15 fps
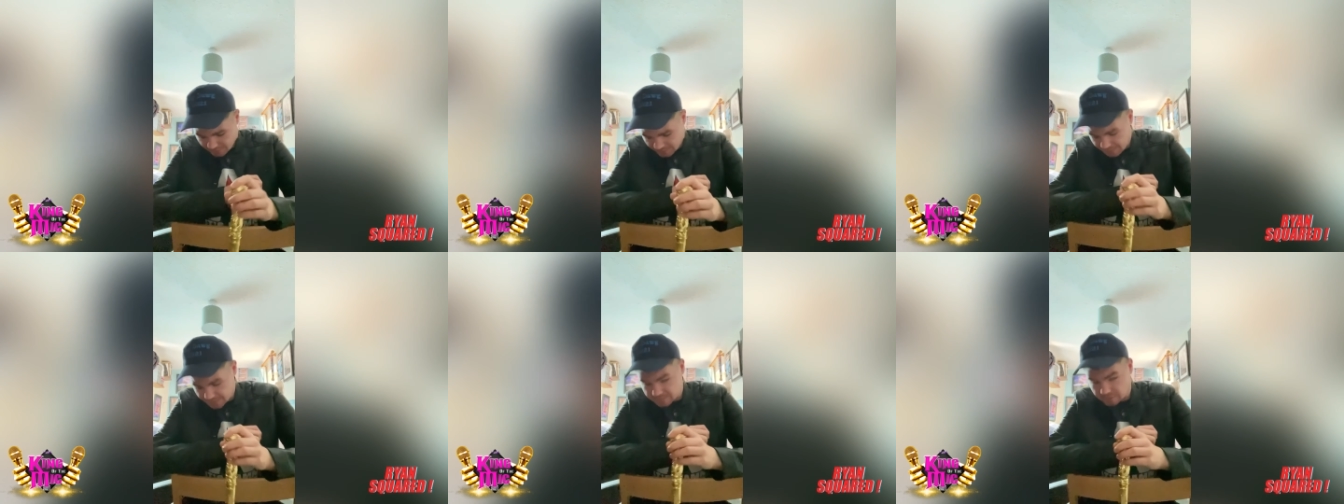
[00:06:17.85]

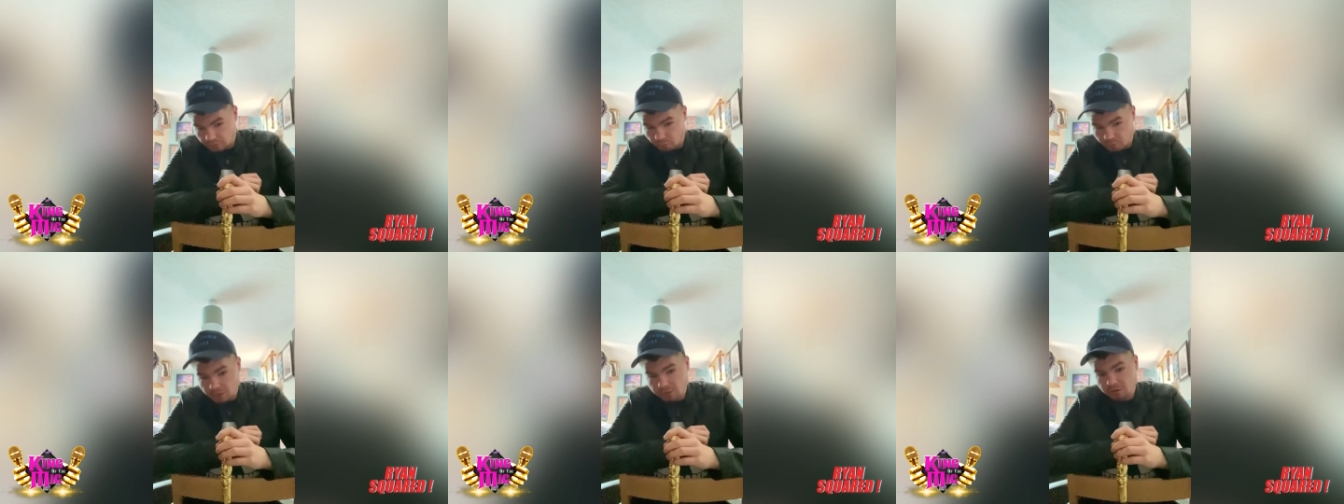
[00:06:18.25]
I took
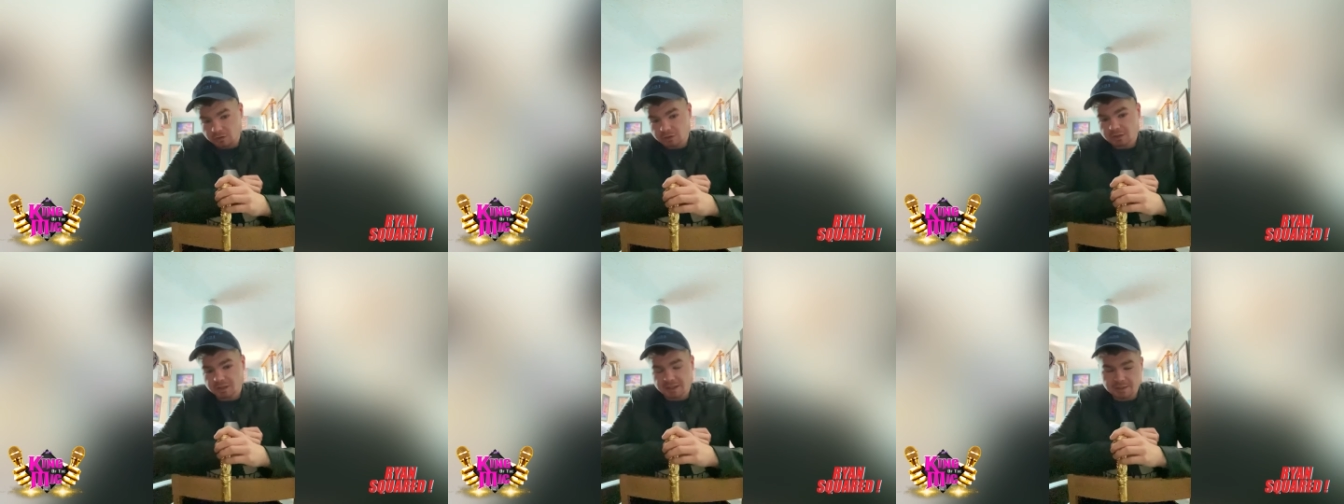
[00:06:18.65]
one
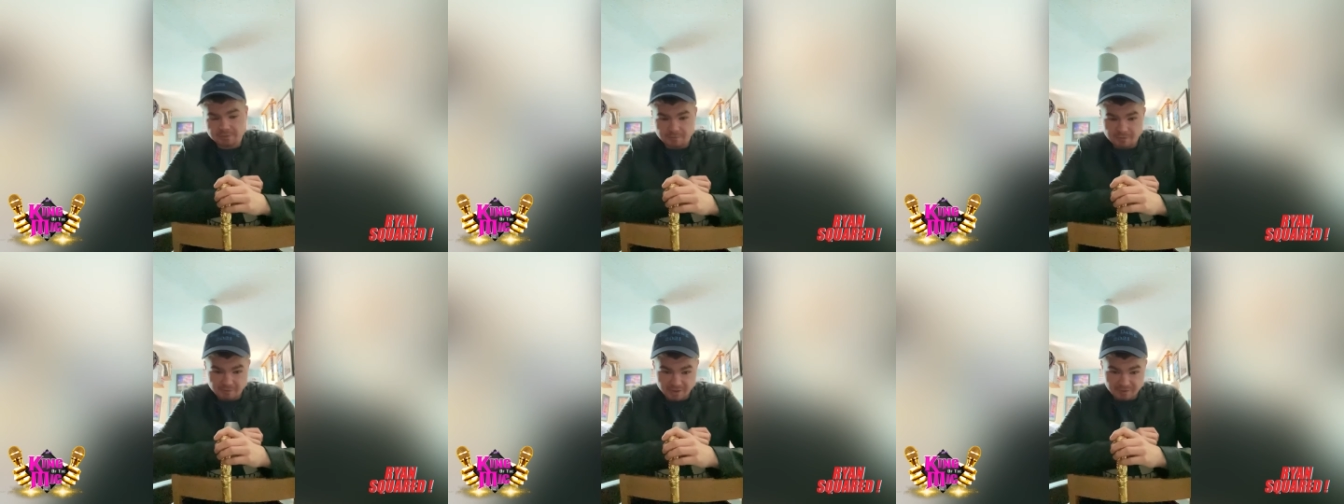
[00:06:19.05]
look in the
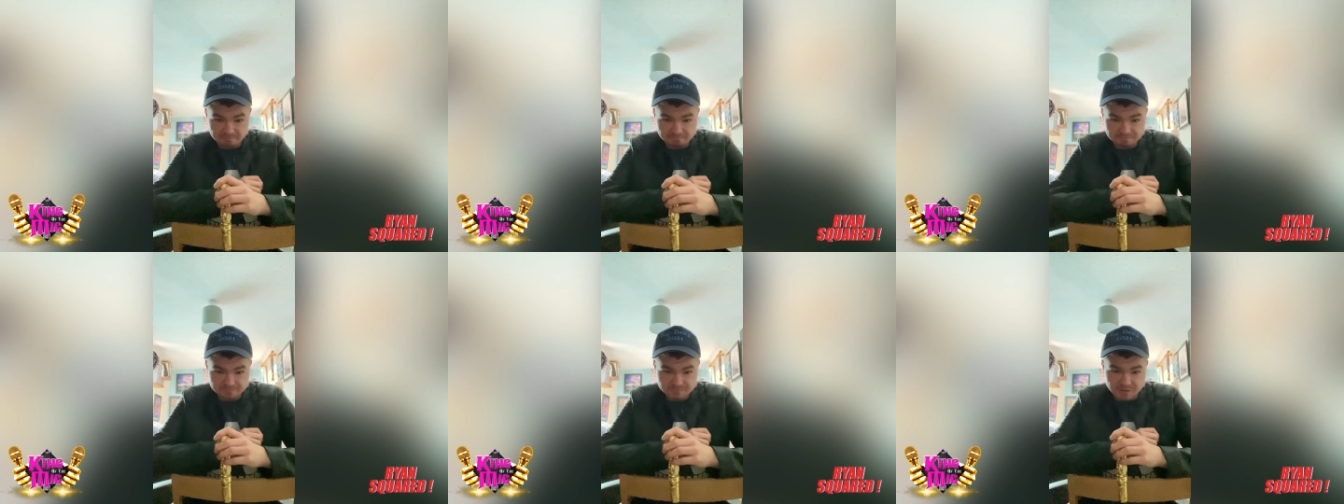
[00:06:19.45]
mirror
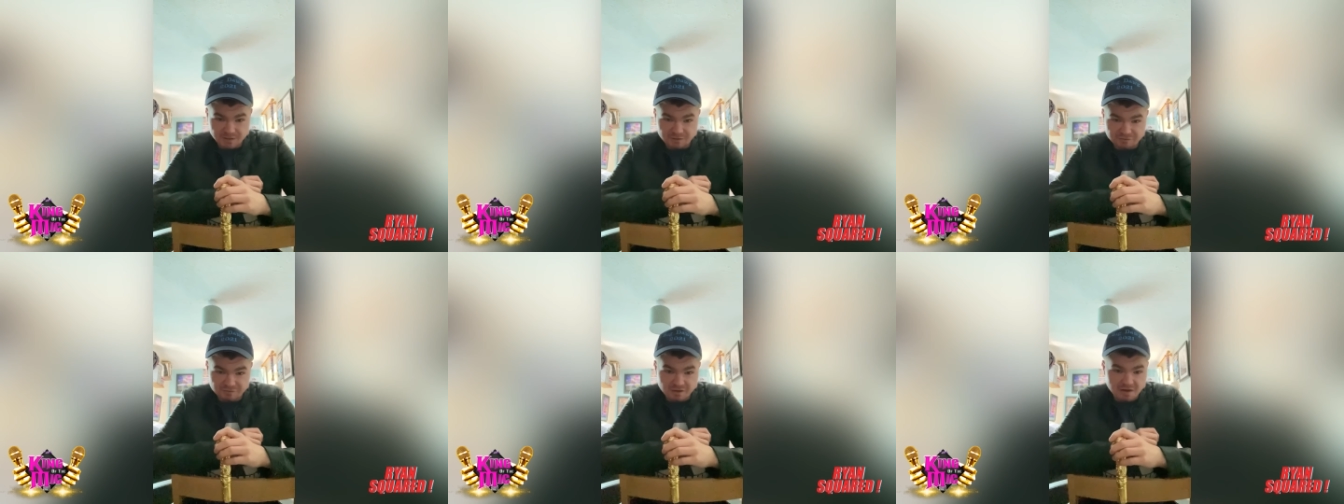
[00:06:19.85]
and
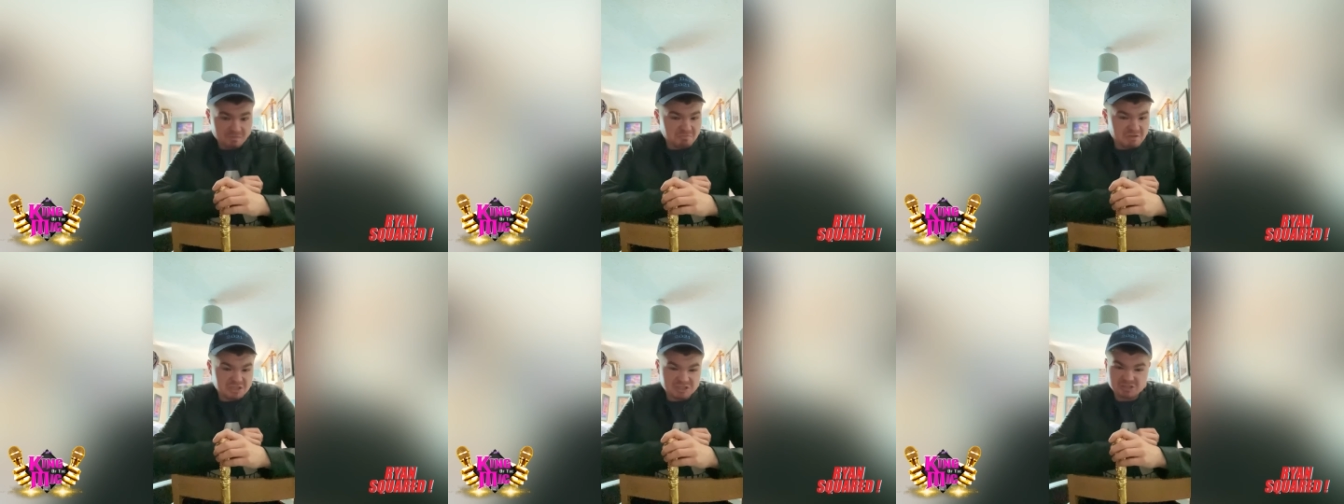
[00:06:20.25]
I thought
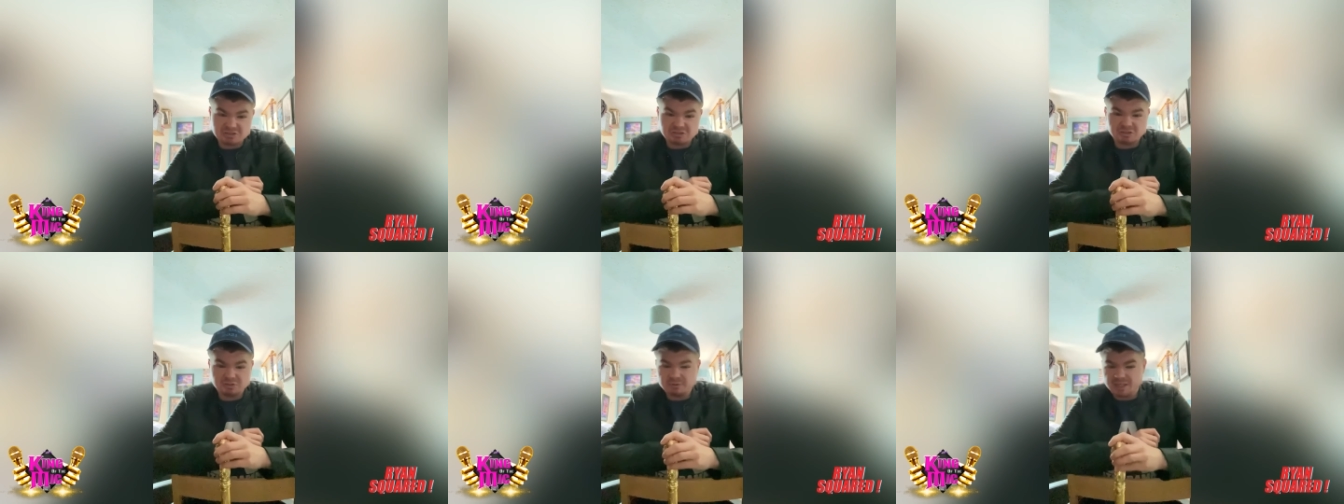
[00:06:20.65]
this is
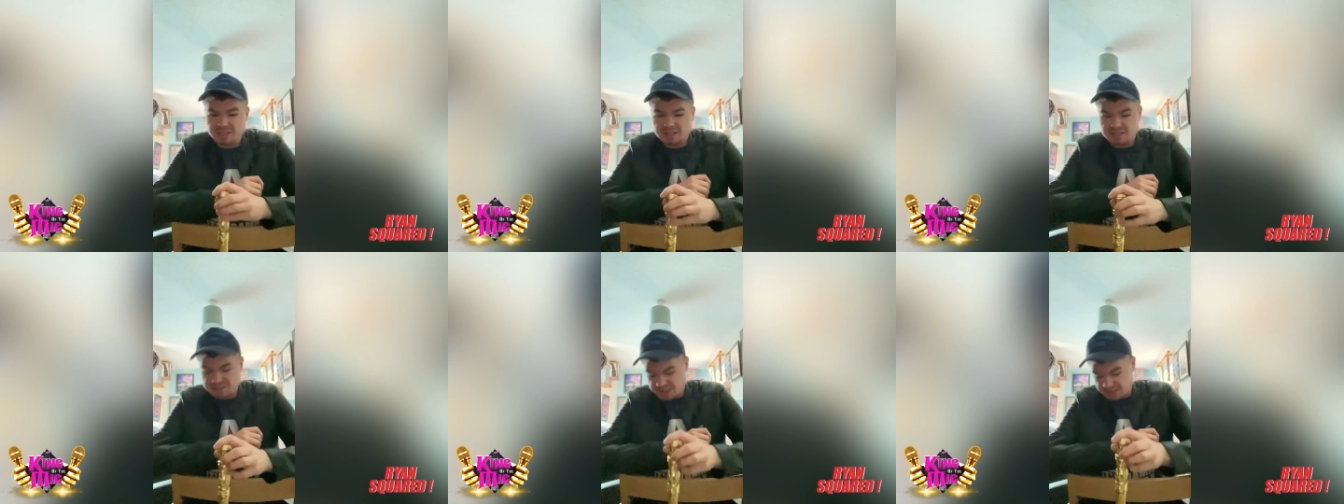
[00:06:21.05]
going to be
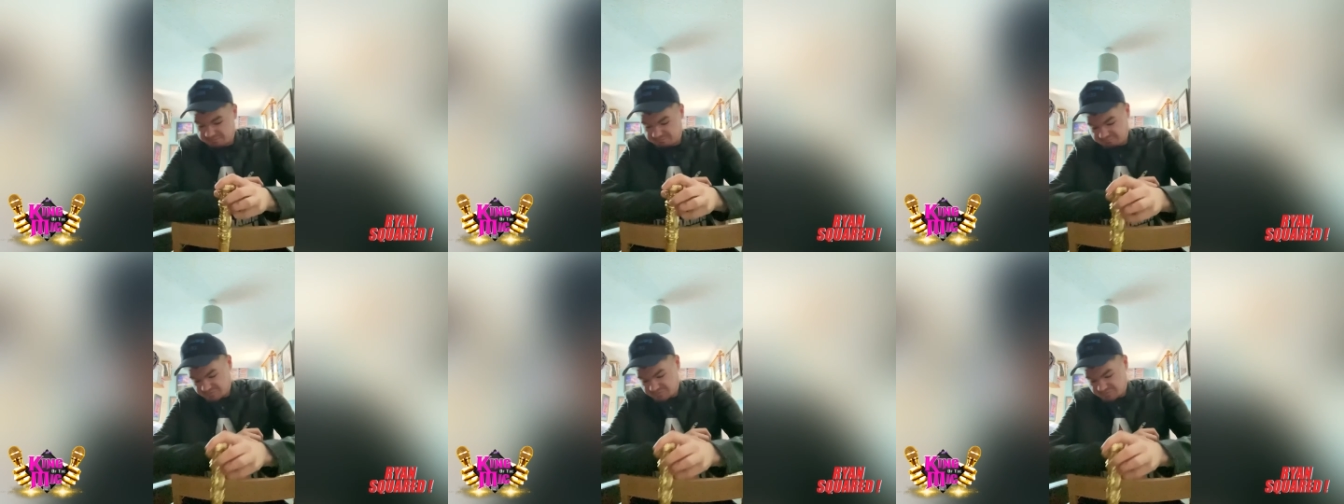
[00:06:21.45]
easy